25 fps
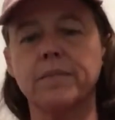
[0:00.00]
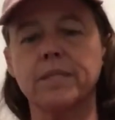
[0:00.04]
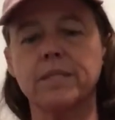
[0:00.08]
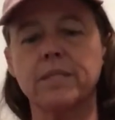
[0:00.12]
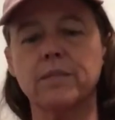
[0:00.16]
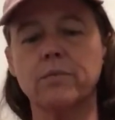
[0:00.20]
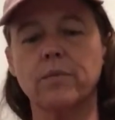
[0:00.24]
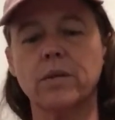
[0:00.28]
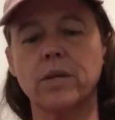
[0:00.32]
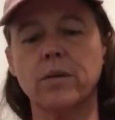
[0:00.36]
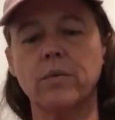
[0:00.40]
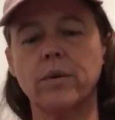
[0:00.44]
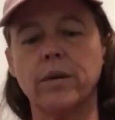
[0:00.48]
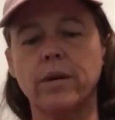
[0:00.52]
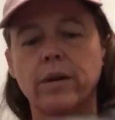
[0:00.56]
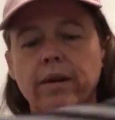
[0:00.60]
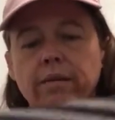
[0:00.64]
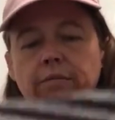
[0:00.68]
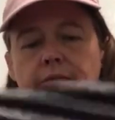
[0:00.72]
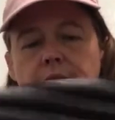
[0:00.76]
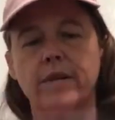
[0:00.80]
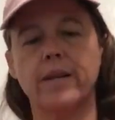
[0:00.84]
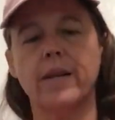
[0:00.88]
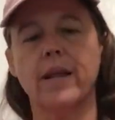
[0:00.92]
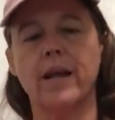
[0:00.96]
This is what I wear
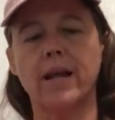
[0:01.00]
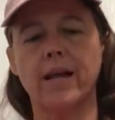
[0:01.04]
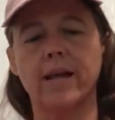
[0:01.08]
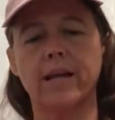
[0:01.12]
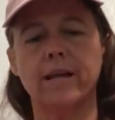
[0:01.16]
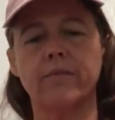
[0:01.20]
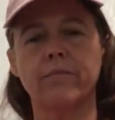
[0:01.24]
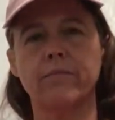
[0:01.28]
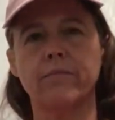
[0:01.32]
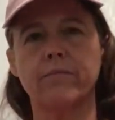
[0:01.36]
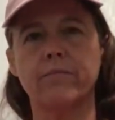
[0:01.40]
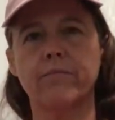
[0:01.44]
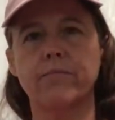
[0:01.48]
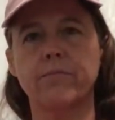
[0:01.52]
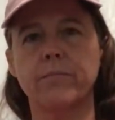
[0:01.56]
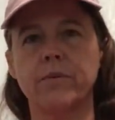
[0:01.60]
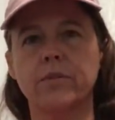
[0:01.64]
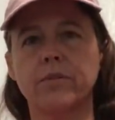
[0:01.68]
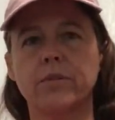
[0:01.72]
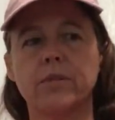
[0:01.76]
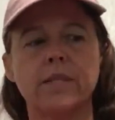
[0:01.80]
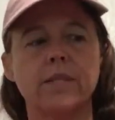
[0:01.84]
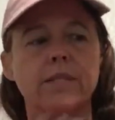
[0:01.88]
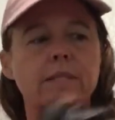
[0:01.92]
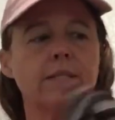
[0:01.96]
every night
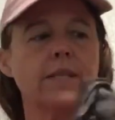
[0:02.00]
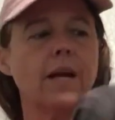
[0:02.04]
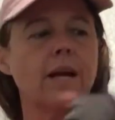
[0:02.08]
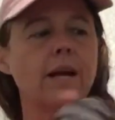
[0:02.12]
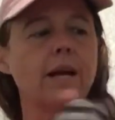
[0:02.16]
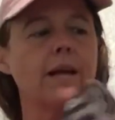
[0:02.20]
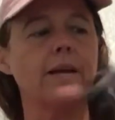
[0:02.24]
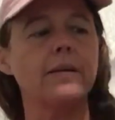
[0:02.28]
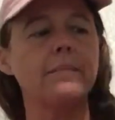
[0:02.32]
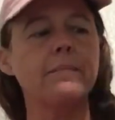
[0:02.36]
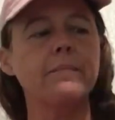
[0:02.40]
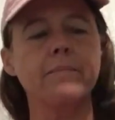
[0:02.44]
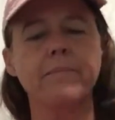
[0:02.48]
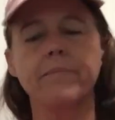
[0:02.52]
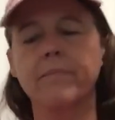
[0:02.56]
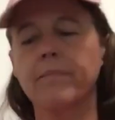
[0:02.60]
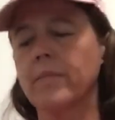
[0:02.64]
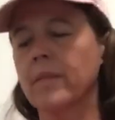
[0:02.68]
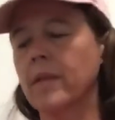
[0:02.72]
most of the time.